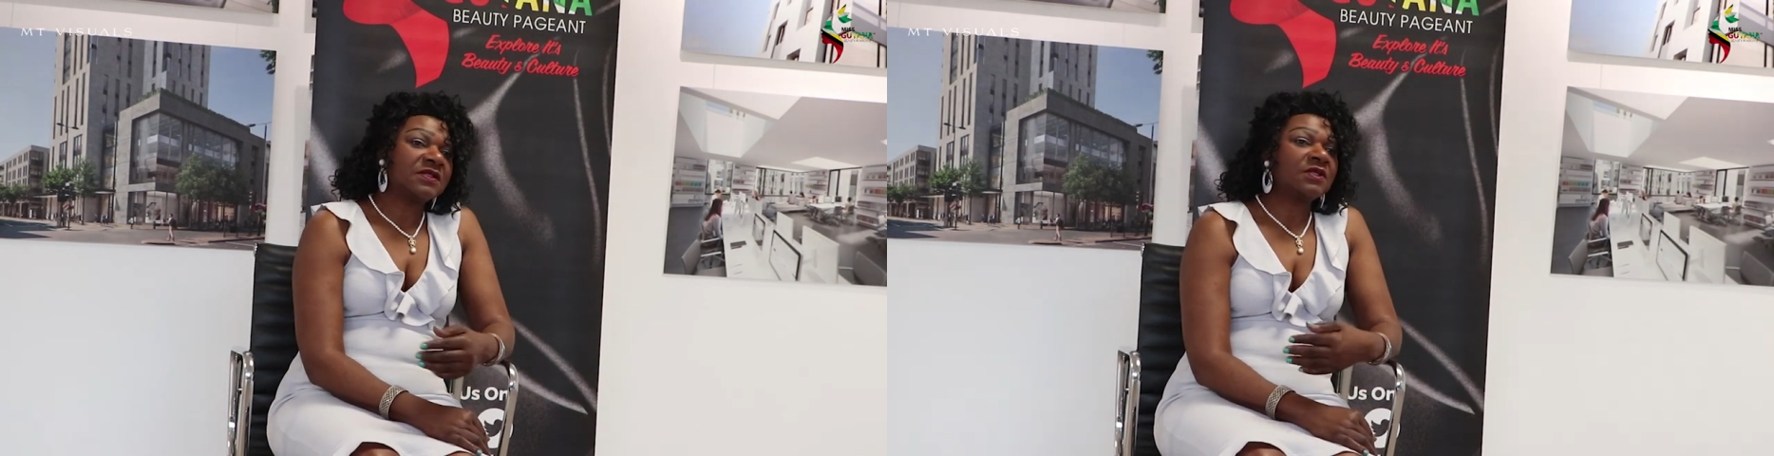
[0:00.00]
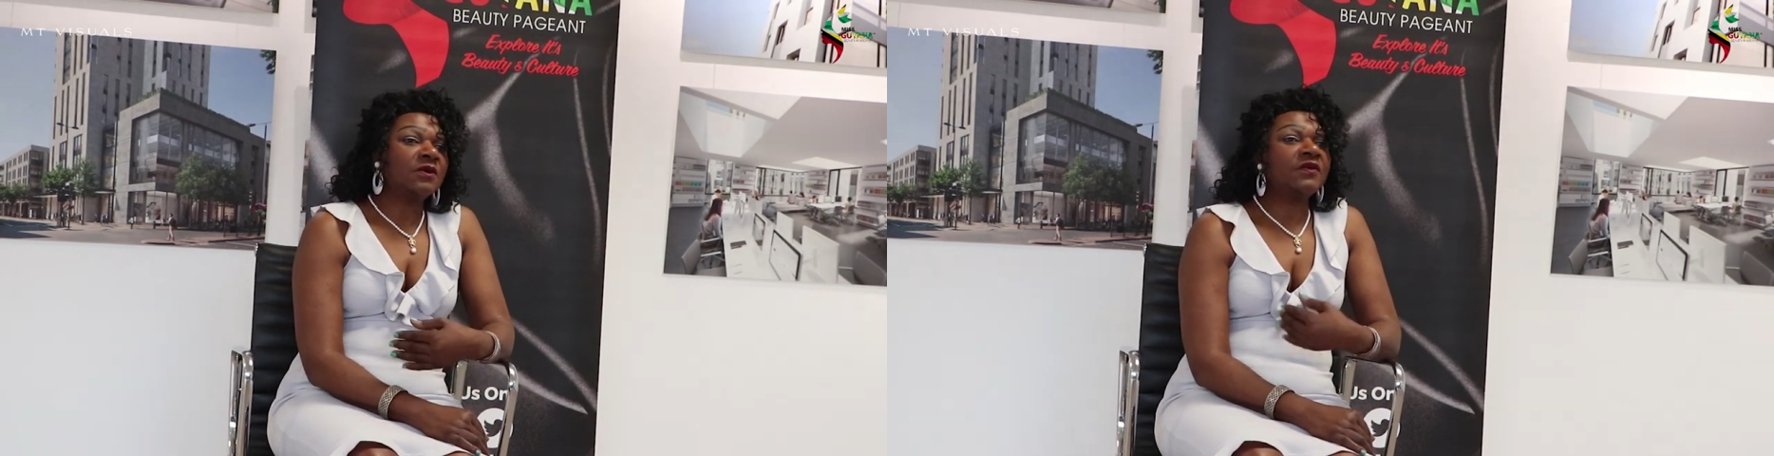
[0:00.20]

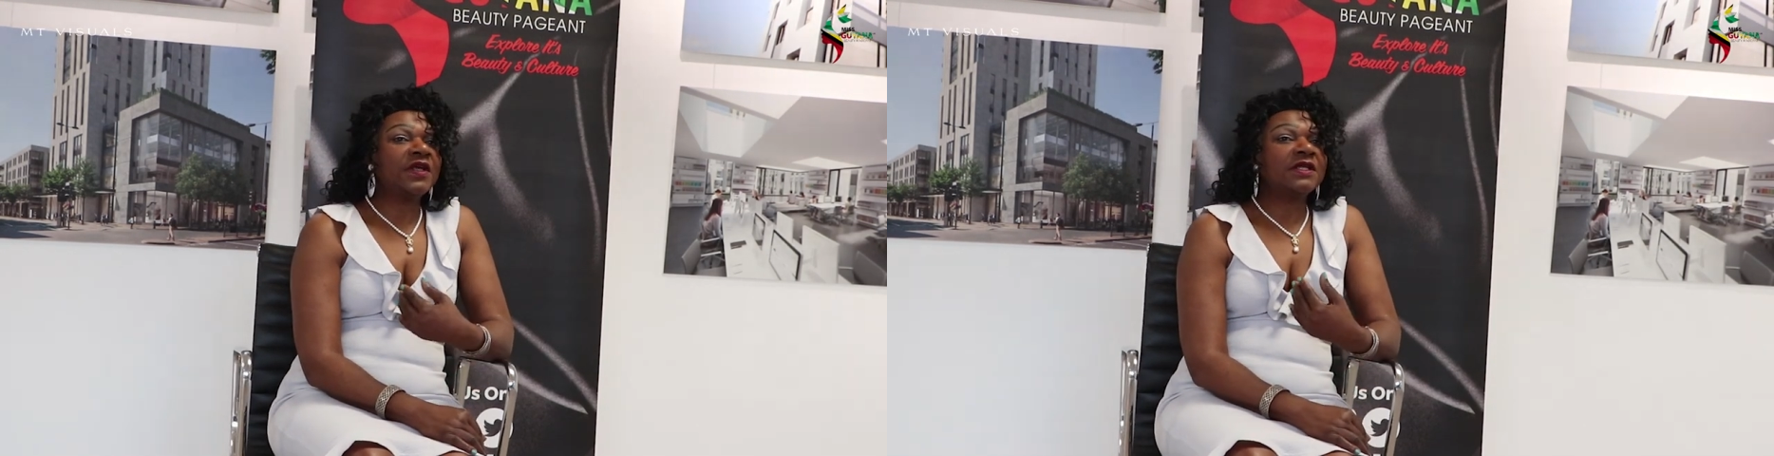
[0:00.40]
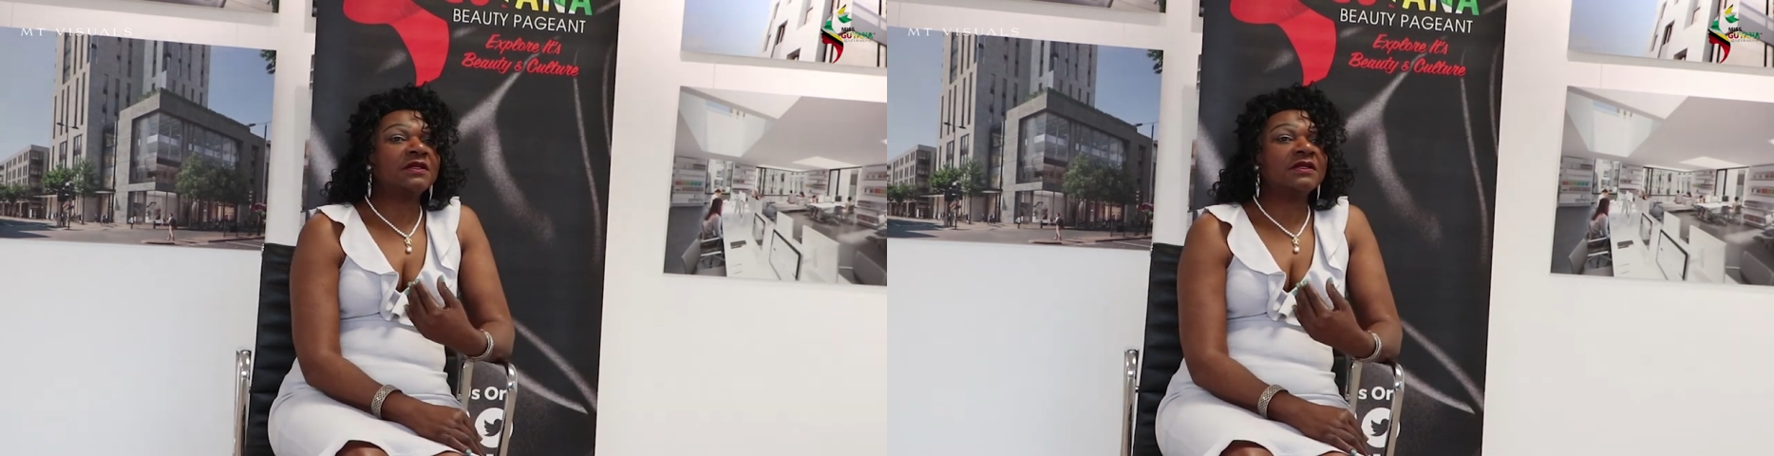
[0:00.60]
So
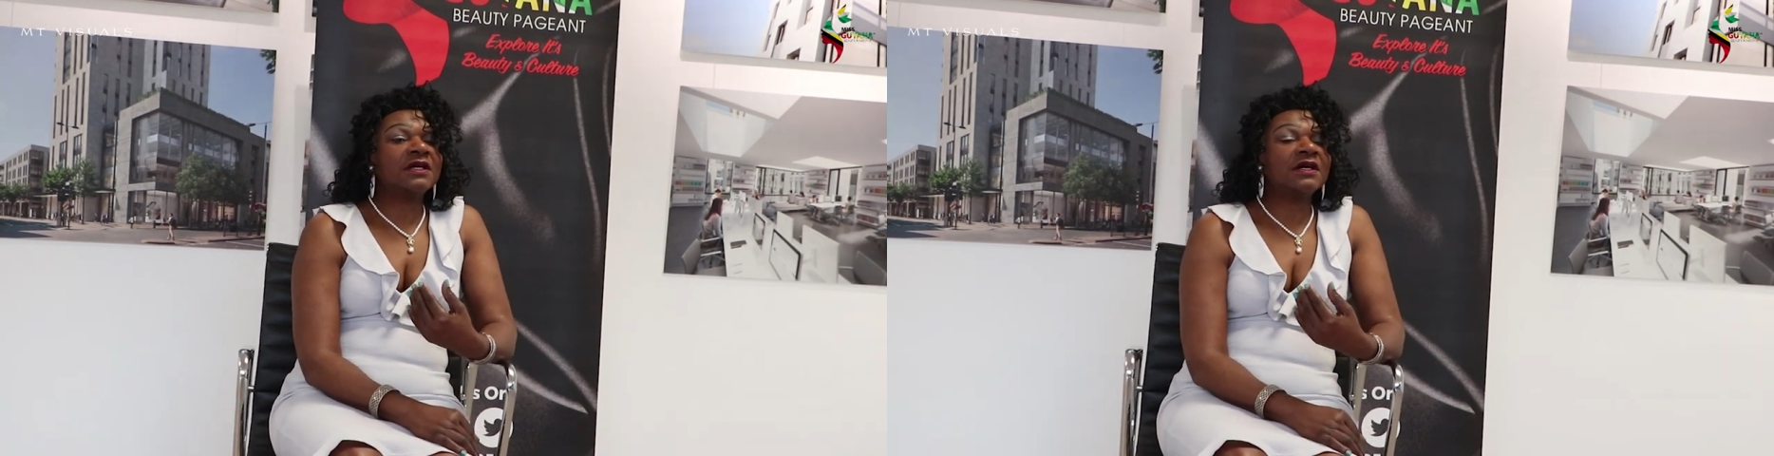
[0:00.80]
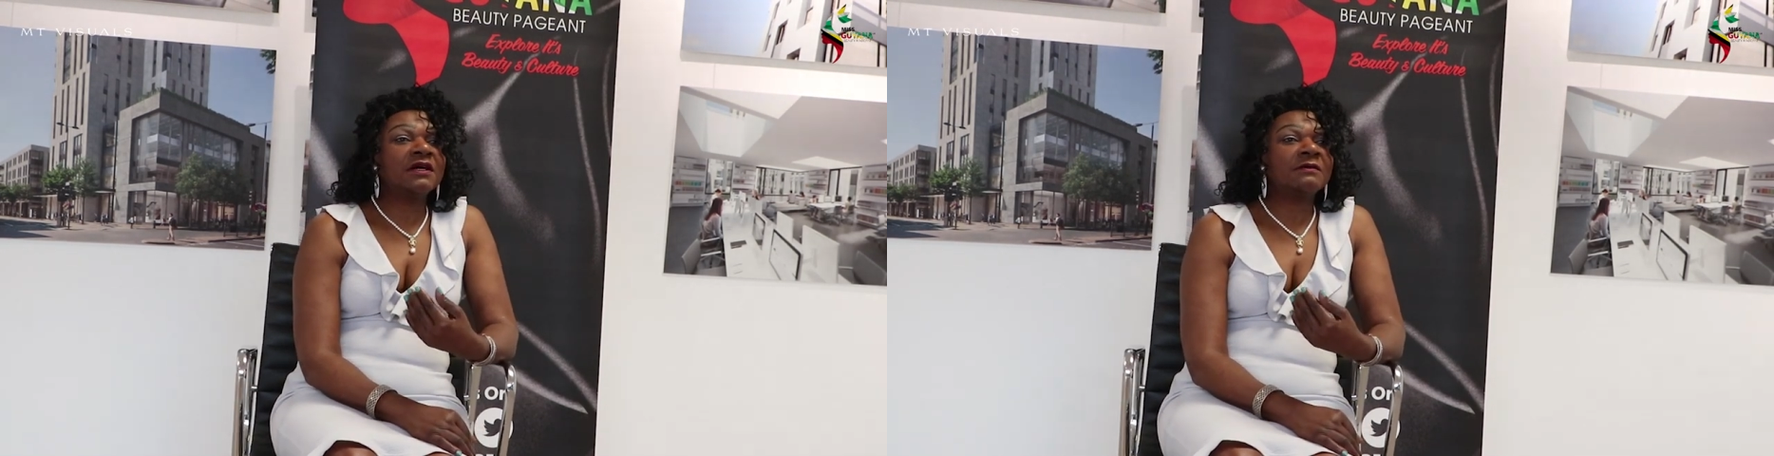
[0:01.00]
then,
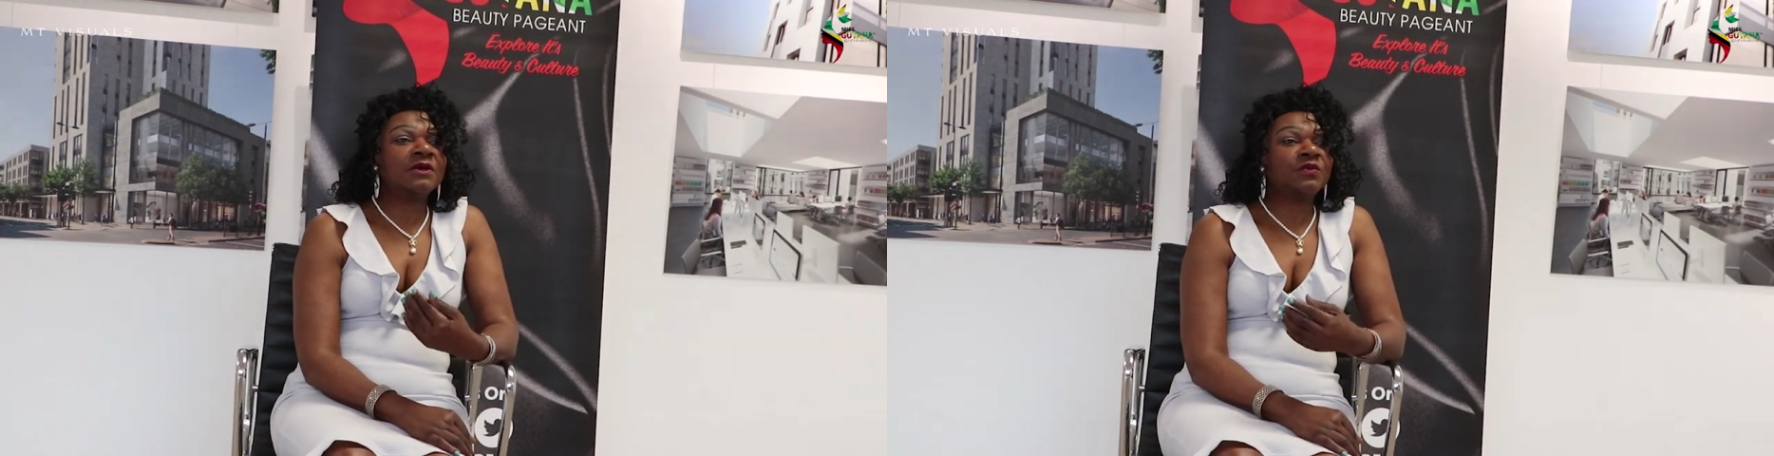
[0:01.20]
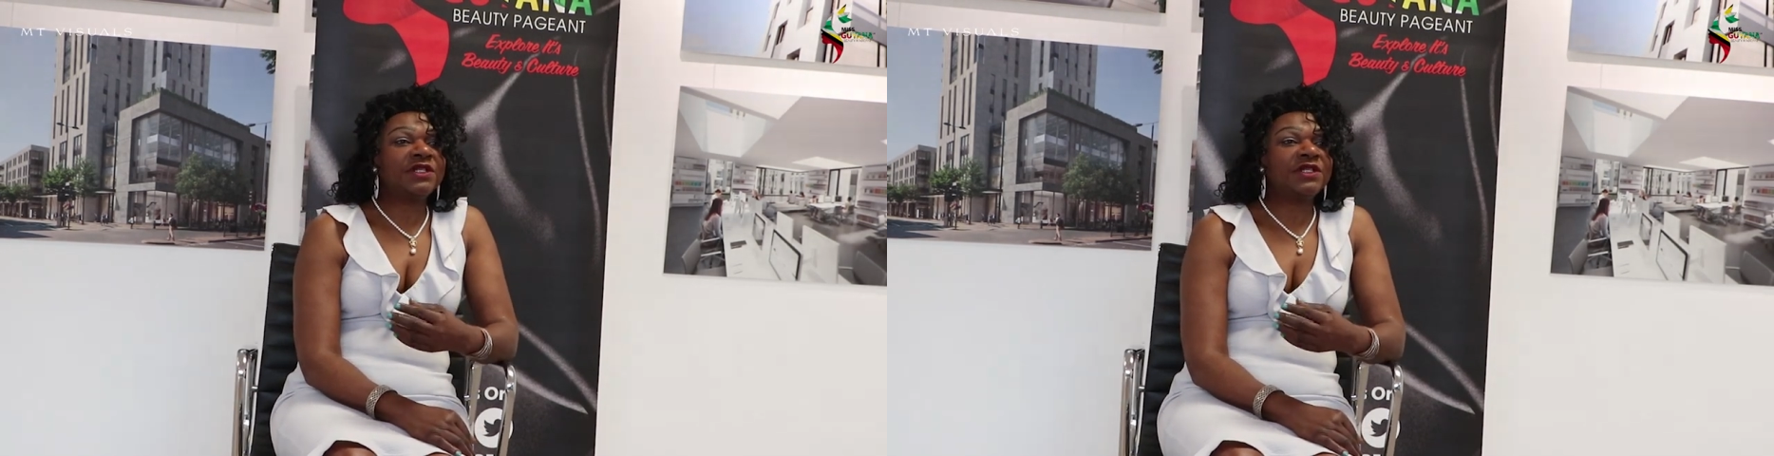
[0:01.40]
but